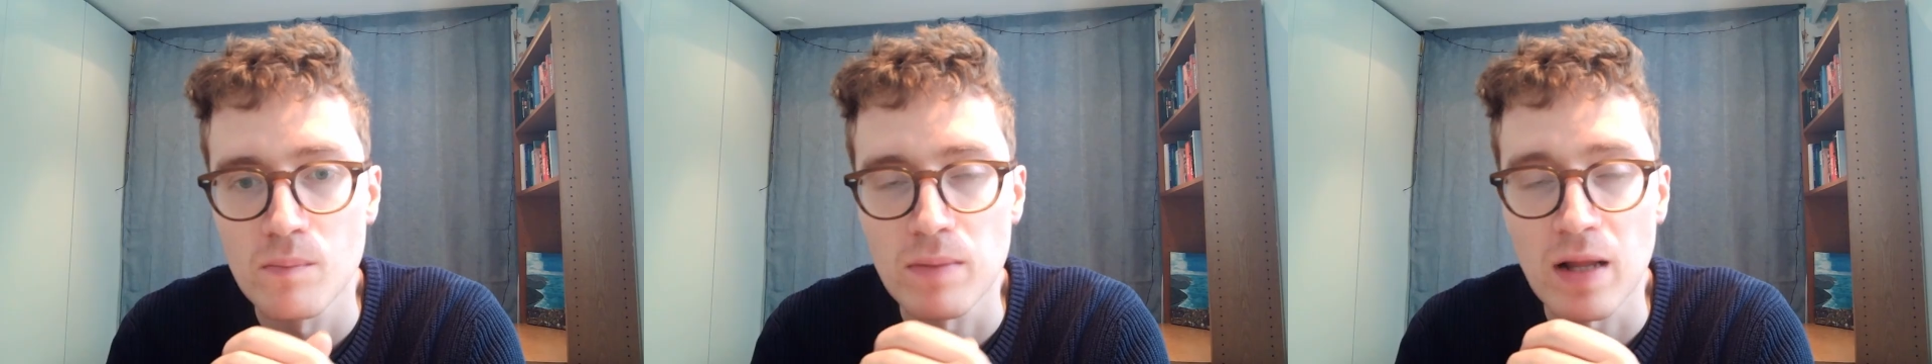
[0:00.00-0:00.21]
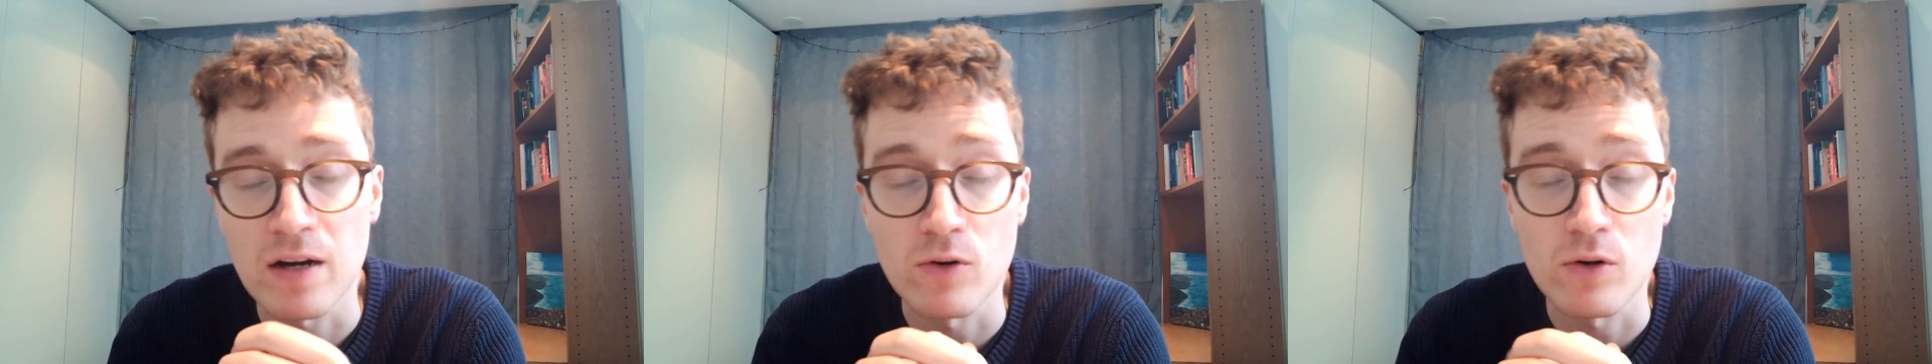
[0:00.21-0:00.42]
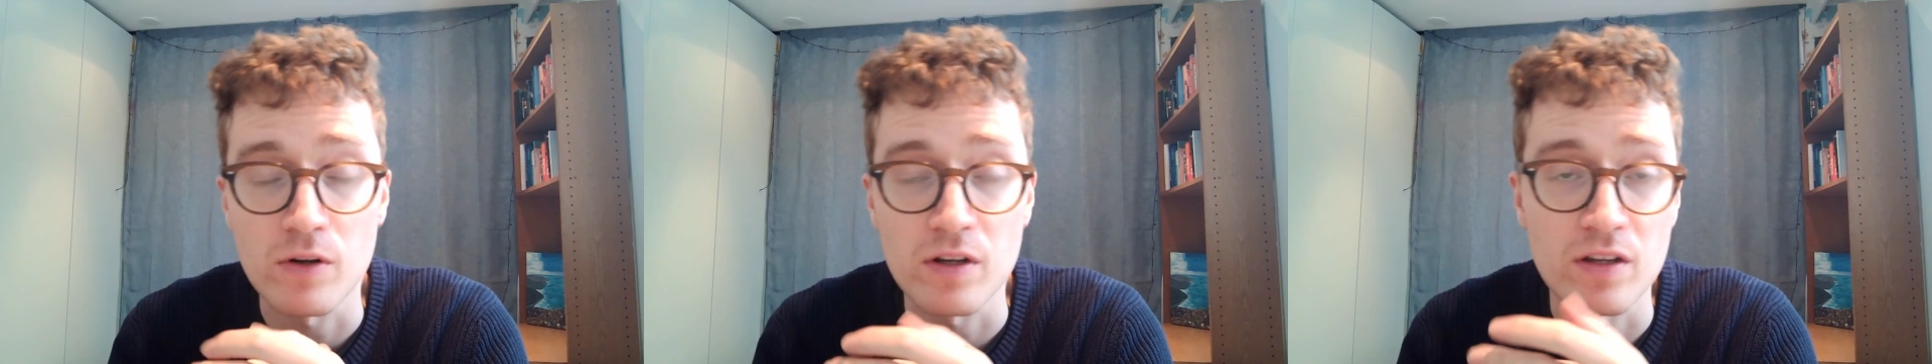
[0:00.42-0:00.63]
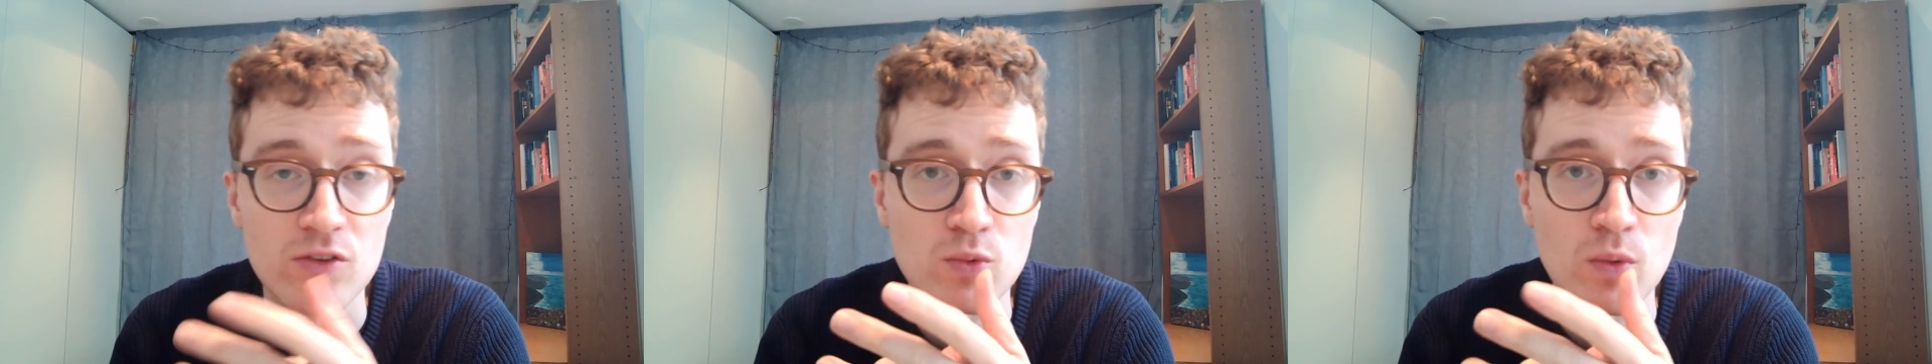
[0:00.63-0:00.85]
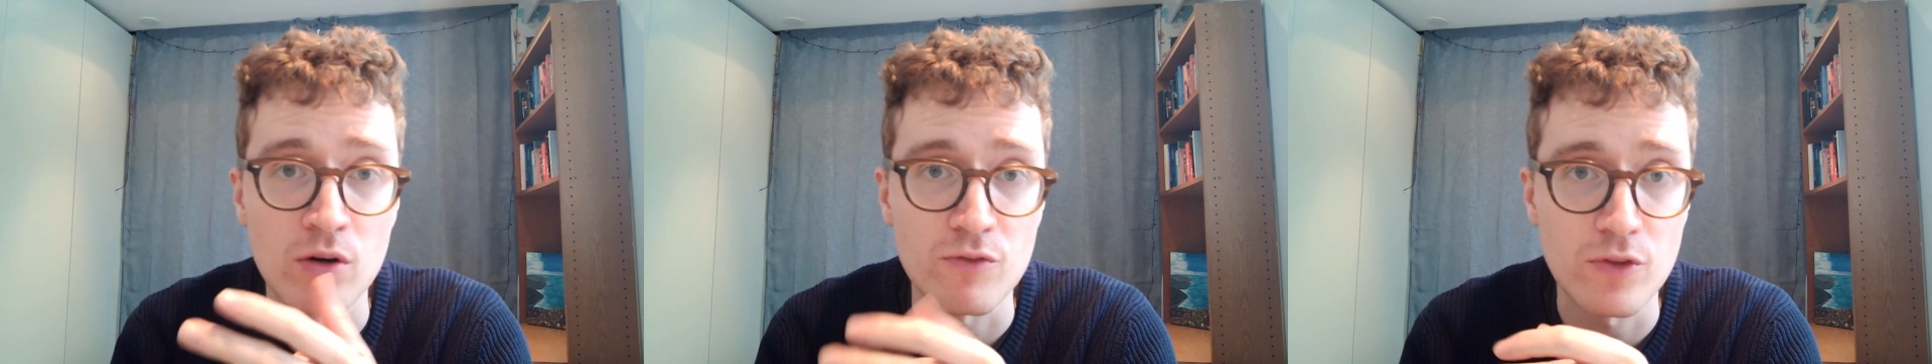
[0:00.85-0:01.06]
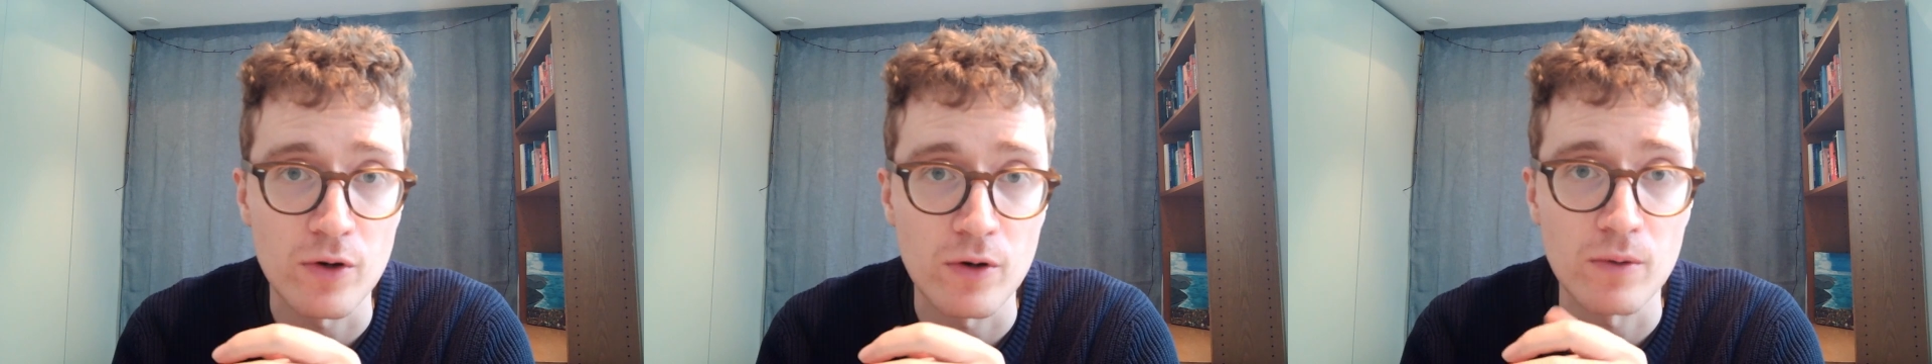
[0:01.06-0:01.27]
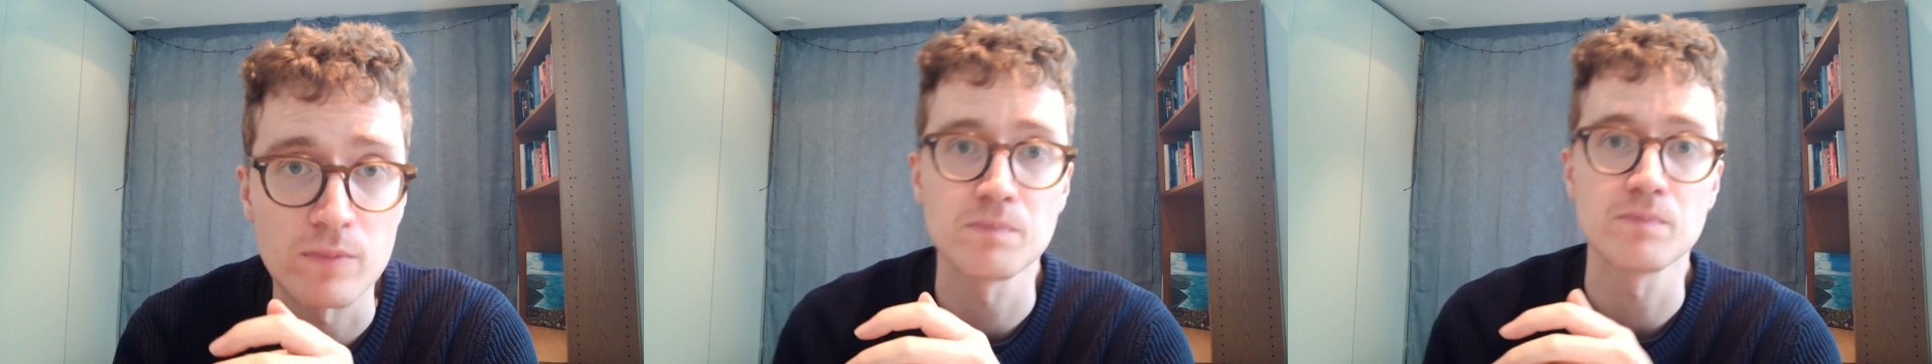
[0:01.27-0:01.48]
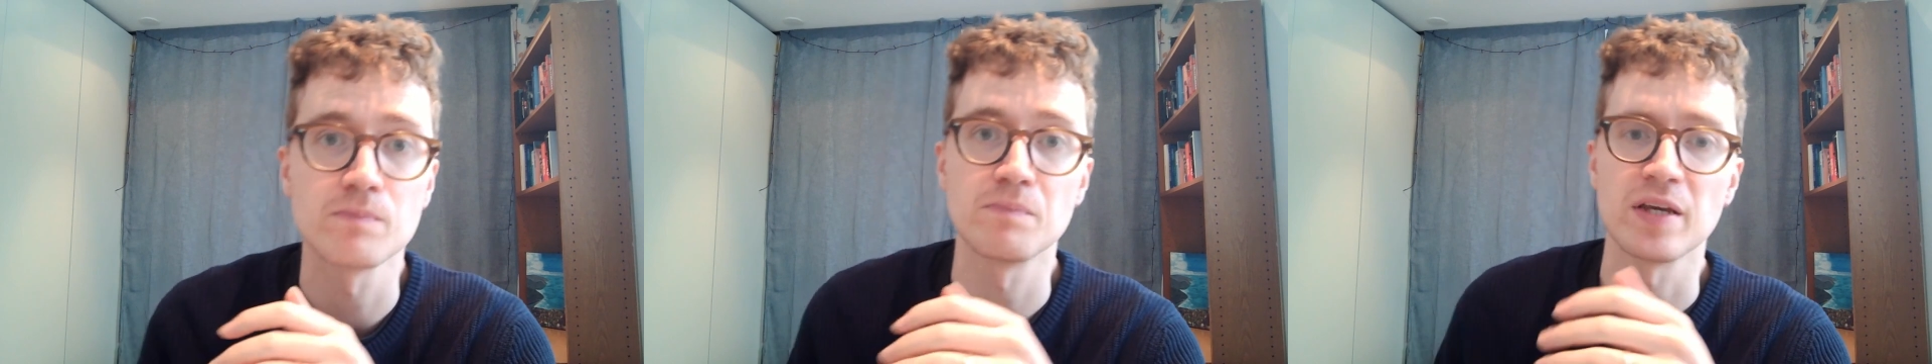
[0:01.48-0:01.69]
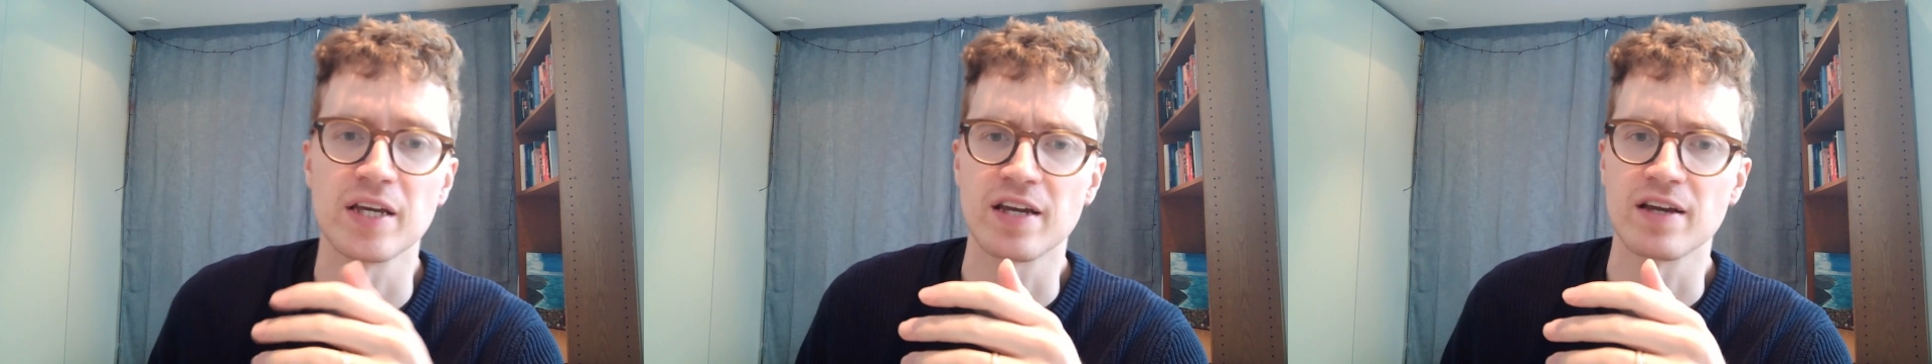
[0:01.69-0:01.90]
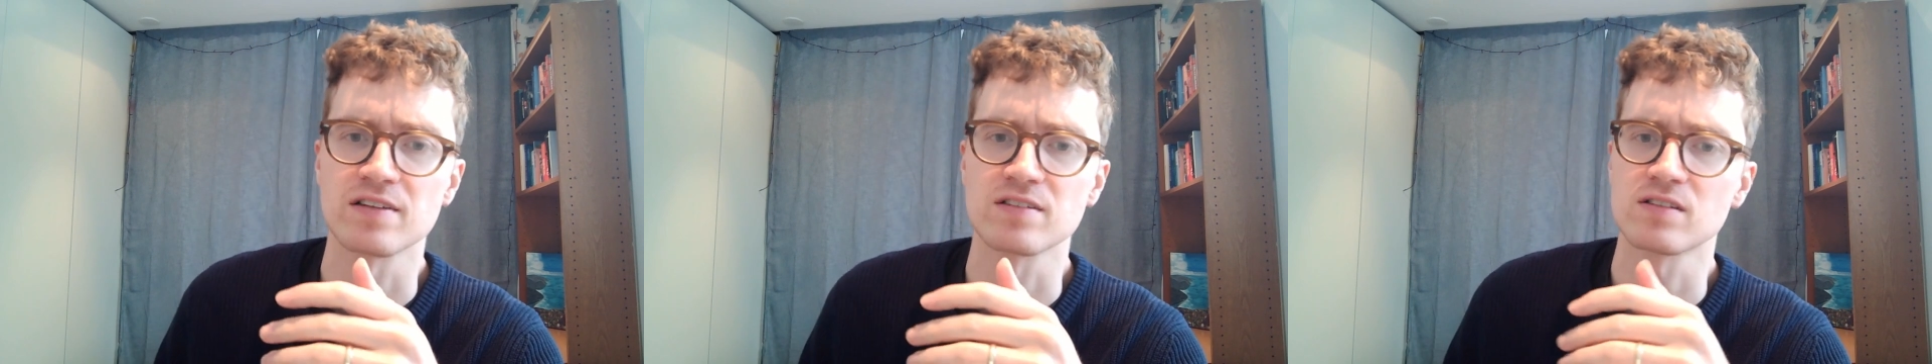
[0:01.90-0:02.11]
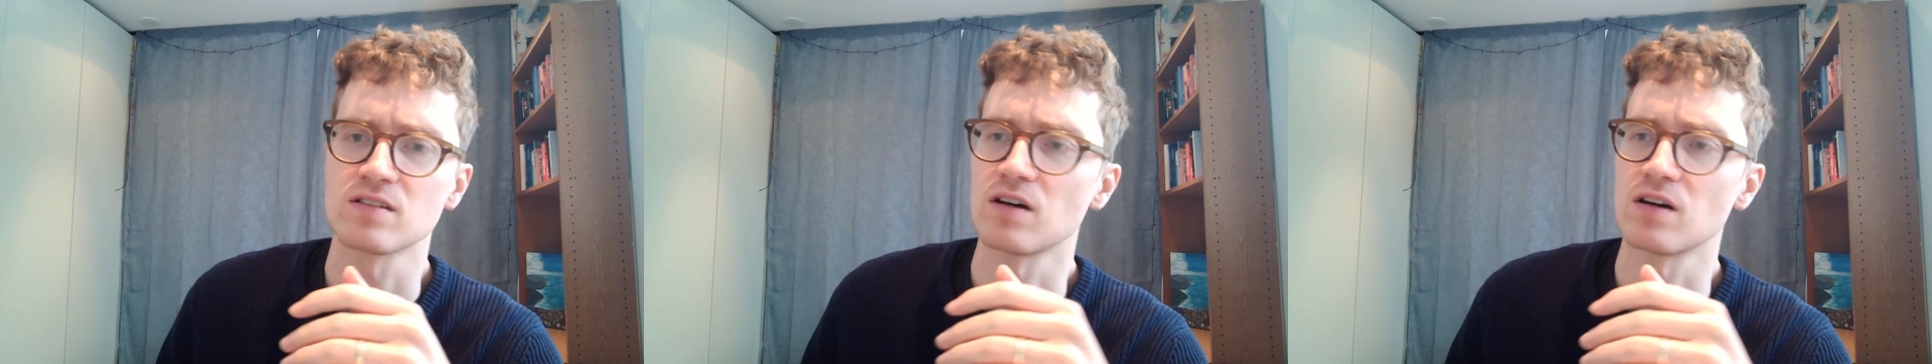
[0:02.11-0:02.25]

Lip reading: BlackRock is one of the biggest,